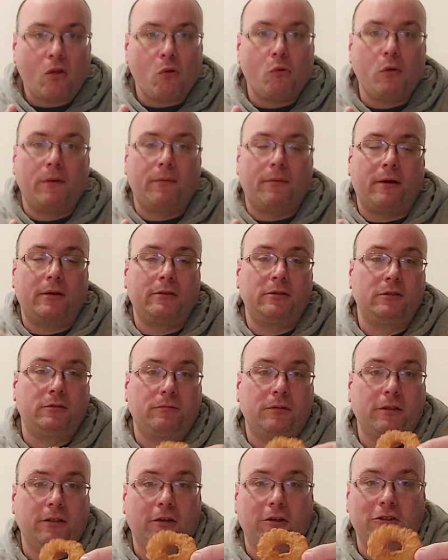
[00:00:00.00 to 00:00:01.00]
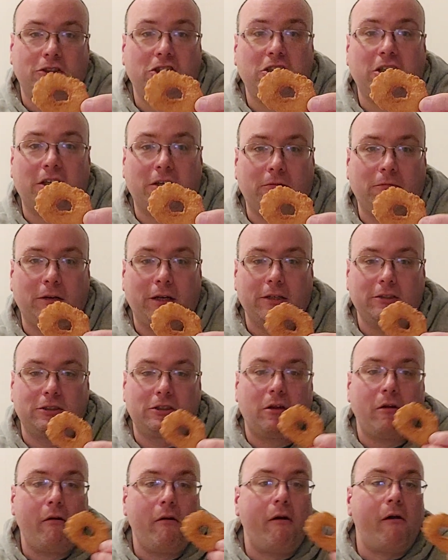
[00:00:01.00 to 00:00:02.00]
we have onion ring or chicken
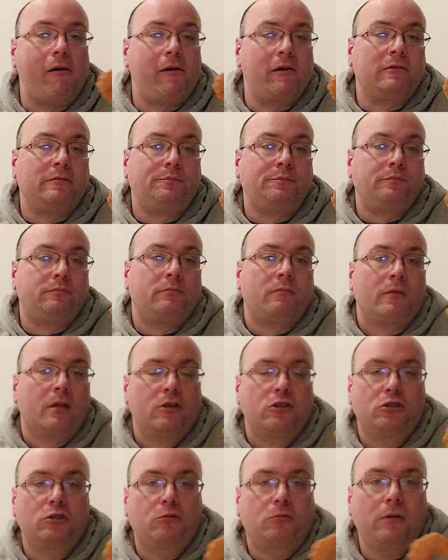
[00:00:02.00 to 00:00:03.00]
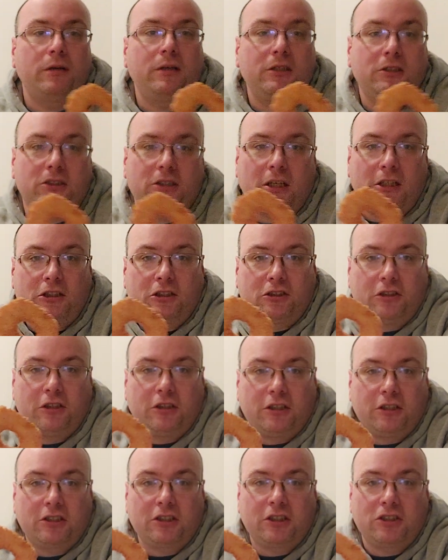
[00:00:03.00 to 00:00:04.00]
rings. So
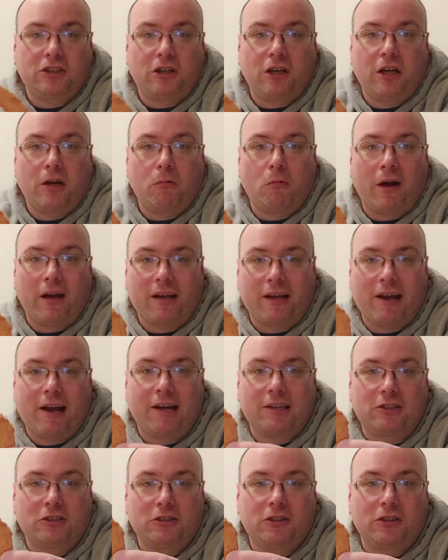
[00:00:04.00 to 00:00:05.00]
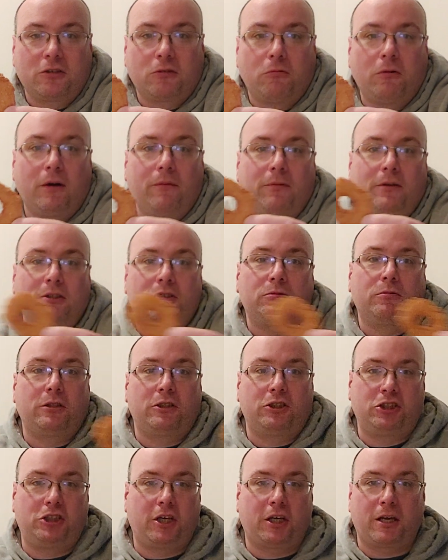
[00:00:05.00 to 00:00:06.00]
quintessentially, this is like White Castle's equivalent to
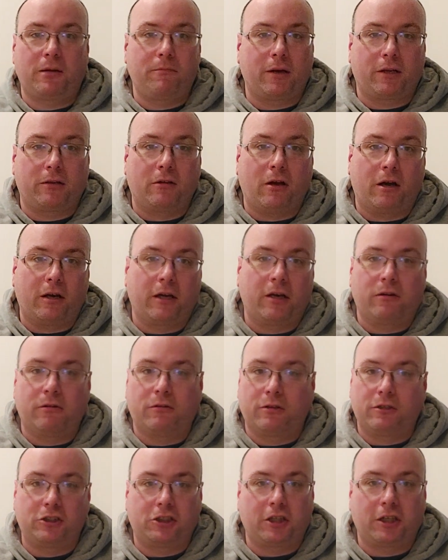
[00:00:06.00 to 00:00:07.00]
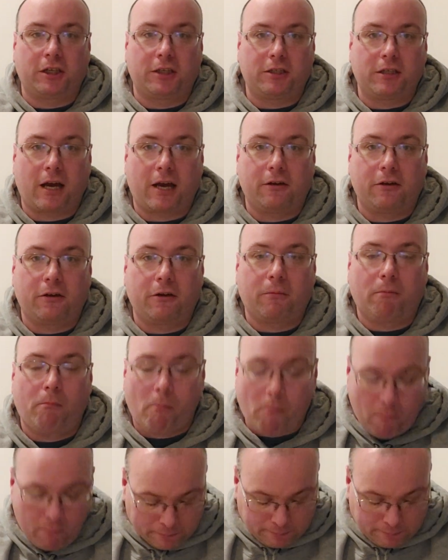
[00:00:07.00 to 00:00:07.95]
a chicken McNugget or a chicken tender.